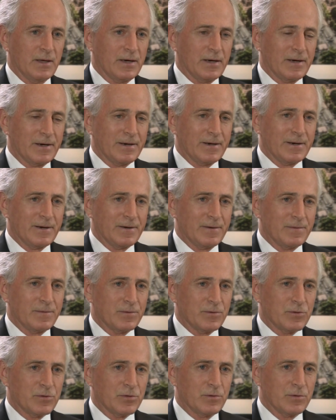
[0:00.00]
uh,
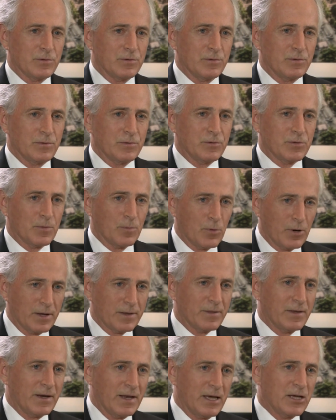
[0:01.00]
to, to
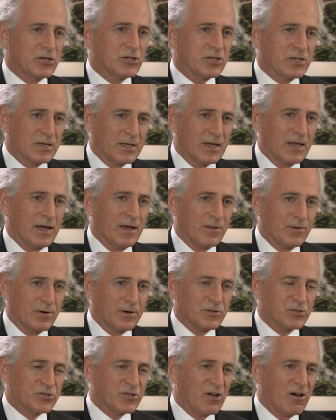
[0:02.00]
bring the nation together
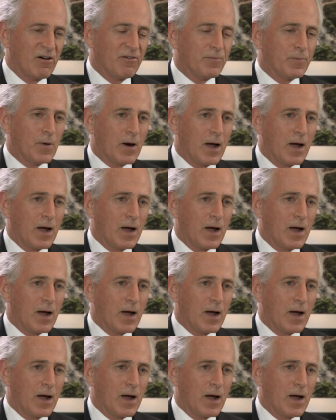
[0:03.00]
and solve